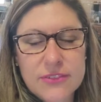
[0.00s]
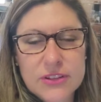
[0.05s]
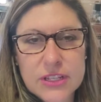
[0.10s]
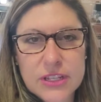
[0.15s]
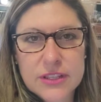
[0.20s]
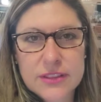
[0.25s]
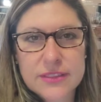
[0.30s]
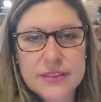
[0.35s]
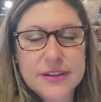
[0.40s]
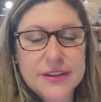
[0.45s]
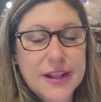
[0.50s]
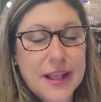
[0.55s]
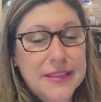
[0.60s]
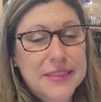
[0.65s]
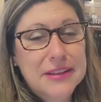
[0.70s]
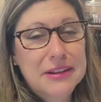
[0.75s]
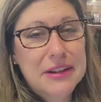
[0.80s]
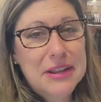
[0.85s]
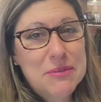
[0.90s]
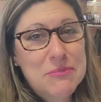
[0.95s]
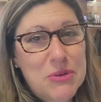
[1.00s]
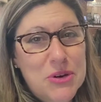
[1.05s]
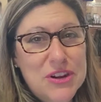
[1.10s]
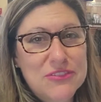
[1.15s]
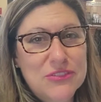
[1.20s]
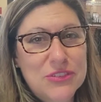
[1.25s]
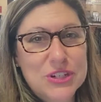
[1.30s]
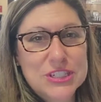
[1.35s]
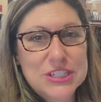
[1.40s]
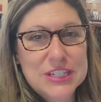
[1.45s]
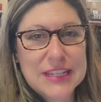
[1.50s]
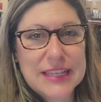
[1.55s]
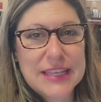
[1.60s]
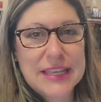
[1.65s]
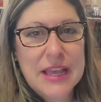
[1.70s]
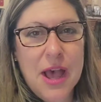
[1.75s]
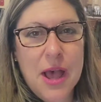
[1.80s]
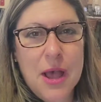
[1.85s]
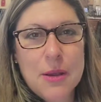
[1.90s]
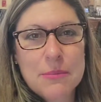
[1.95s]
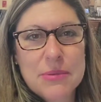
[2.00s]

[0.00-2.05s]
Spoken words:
have they're not there anymore, unfortunately.